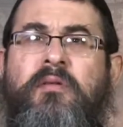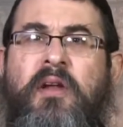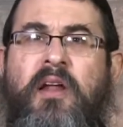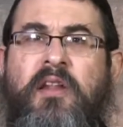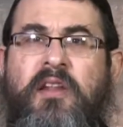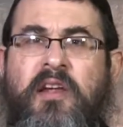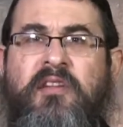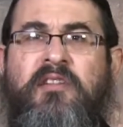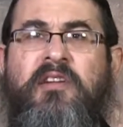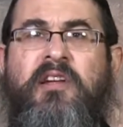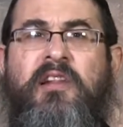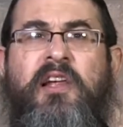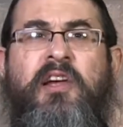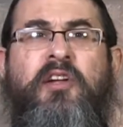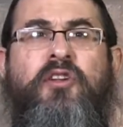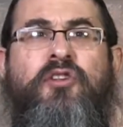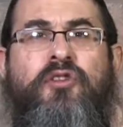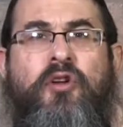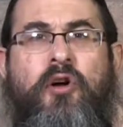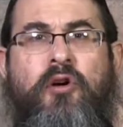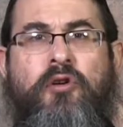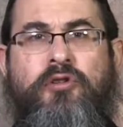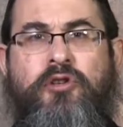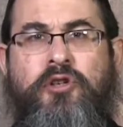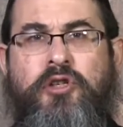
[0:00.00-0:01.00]
that these elite
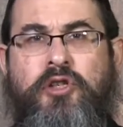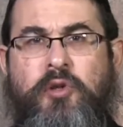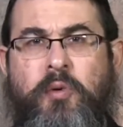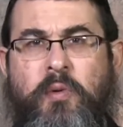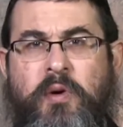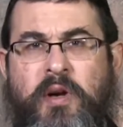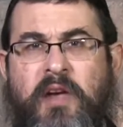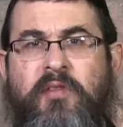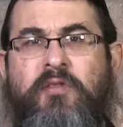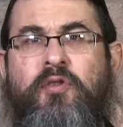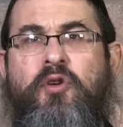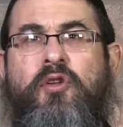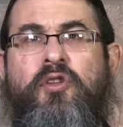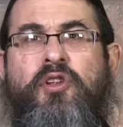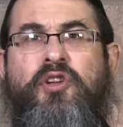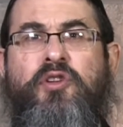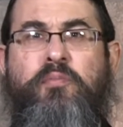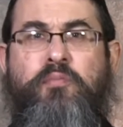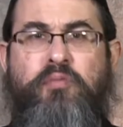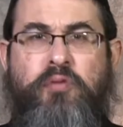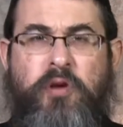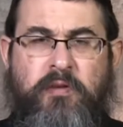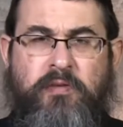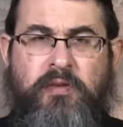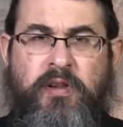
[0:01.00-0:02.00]
soldiers who were given all this
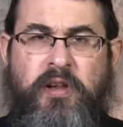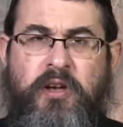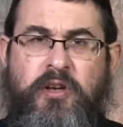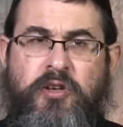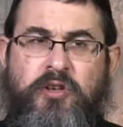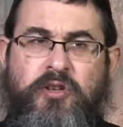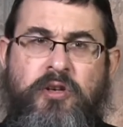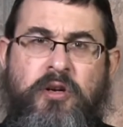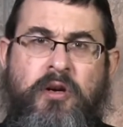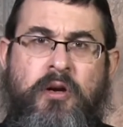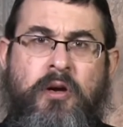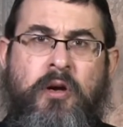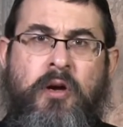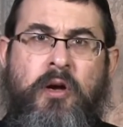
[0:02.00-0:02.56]
privilege